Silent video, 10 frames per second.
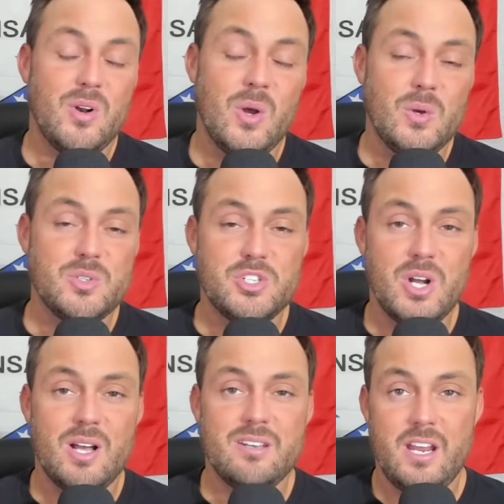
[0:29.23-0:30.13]
host,
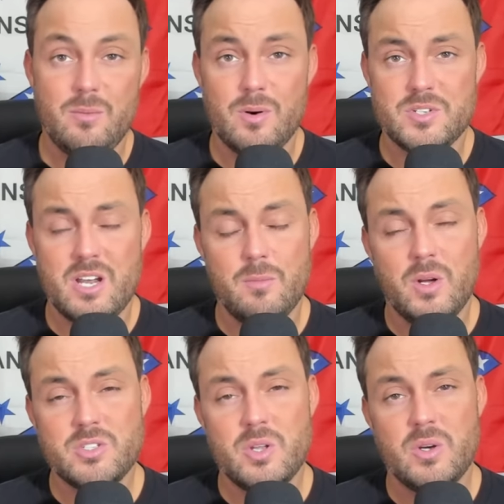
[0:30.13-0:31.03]
John Nabors. I am
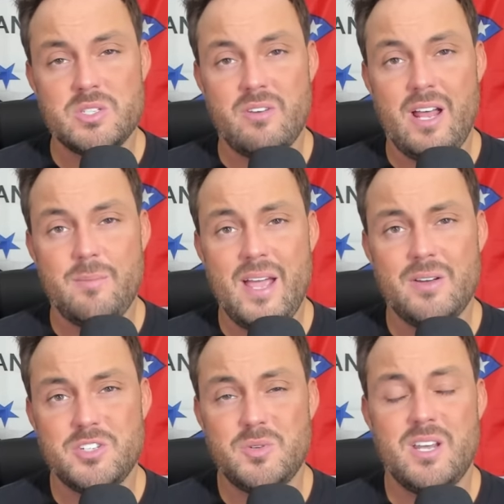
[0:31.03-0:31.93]
also the host of Out of
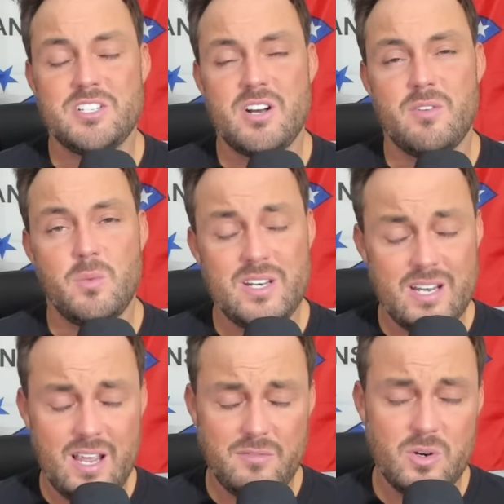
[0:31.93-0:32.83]
Bounds. You can catch every
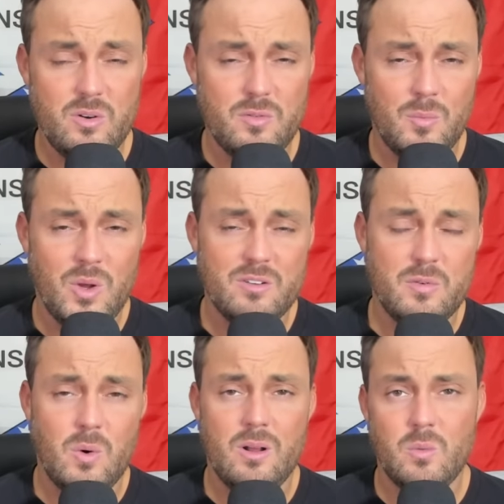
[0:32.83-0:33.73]
weekday afternoon from 1 to
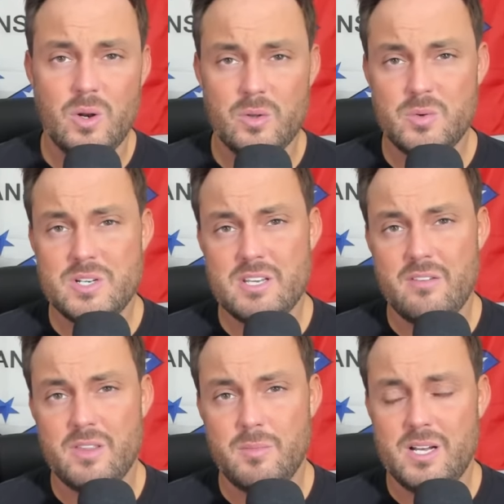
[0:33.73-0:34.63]
4 on
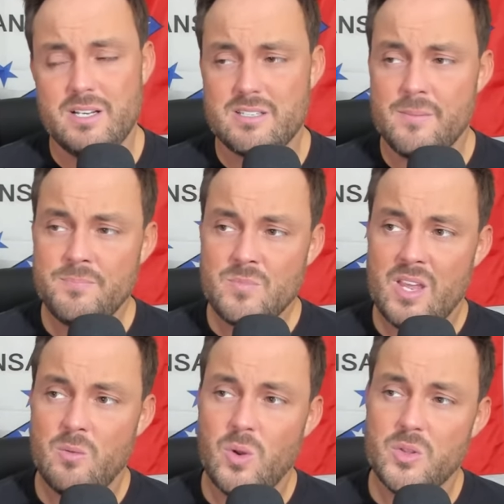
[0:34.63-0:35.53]
103.7 The Buzz
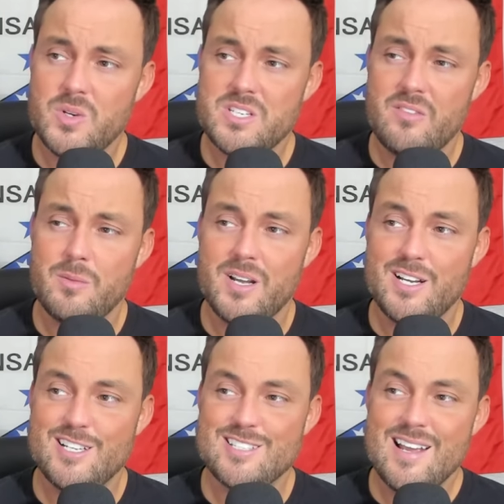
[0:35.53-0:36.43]
and
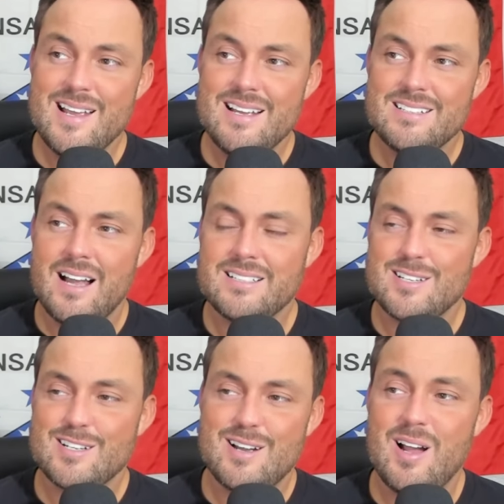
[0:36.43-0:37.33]

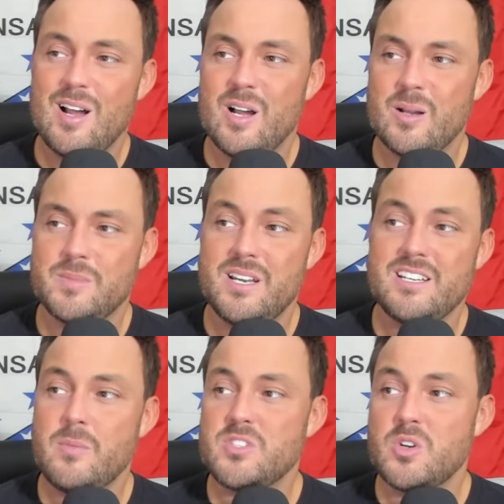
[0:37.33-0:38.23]
103.7thebuzz.com.
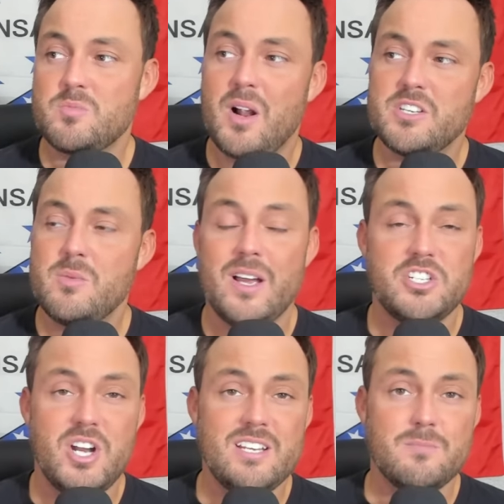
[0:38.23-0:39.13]
Today's episode is brought to you by
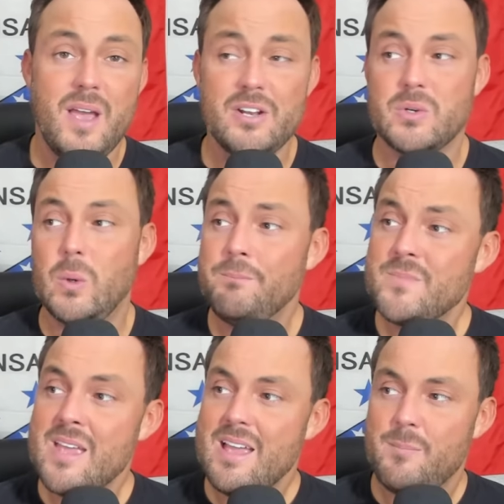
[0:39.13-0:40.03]
Jase Medical.
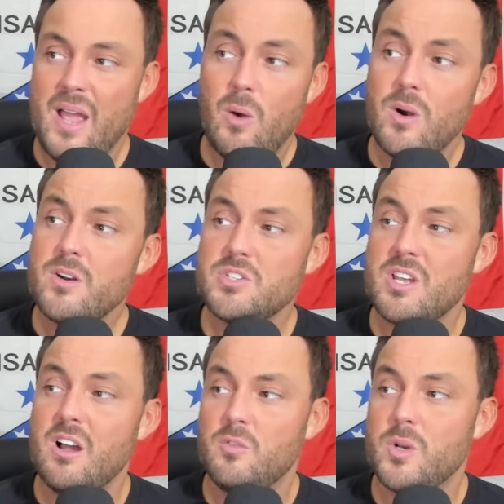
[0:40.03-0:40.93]
Empower
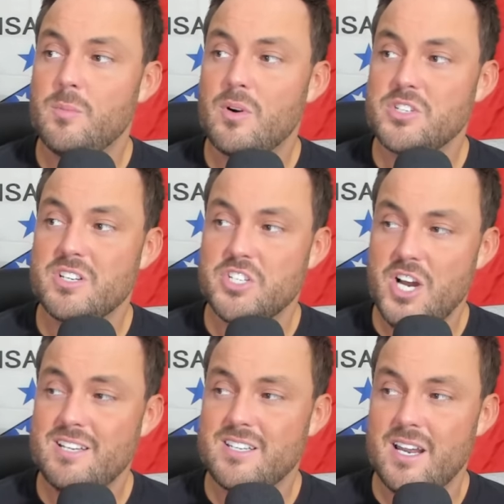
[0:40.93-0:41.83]
yourself when you purchase a
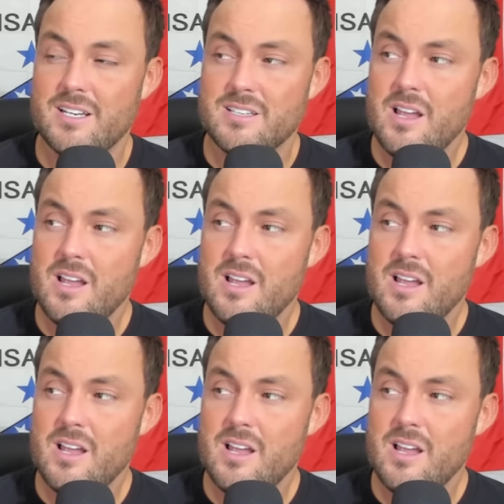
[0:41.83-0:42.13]
Jase case,